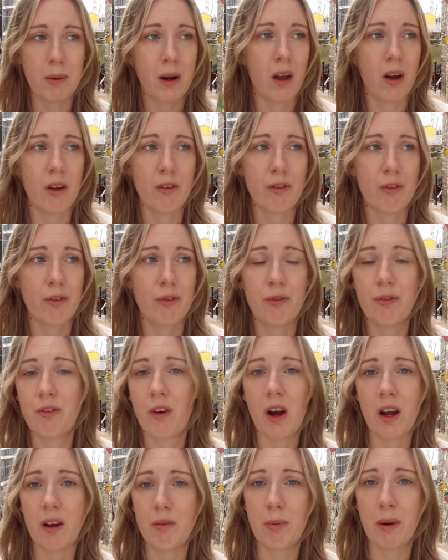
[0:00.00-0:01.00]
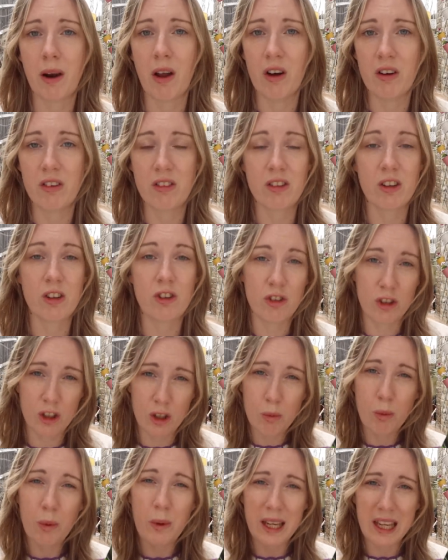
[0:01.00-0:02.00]
plant 5 plants, because
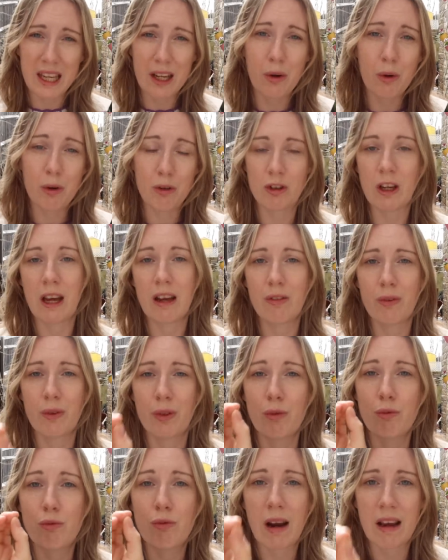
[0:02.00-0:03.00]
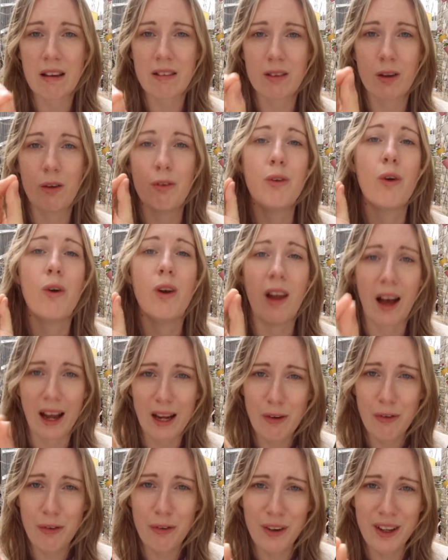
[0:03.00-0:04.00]
you will eat courgettes the rest of your
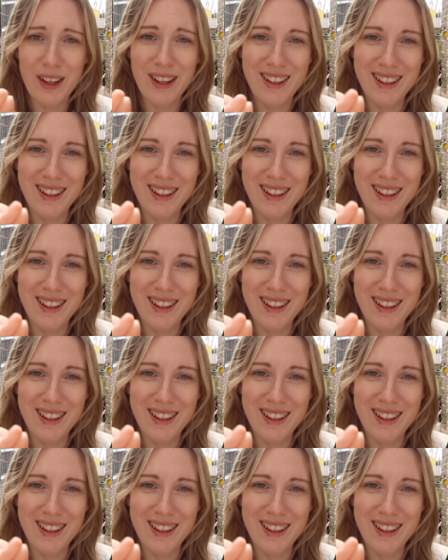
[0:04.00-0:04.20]
life.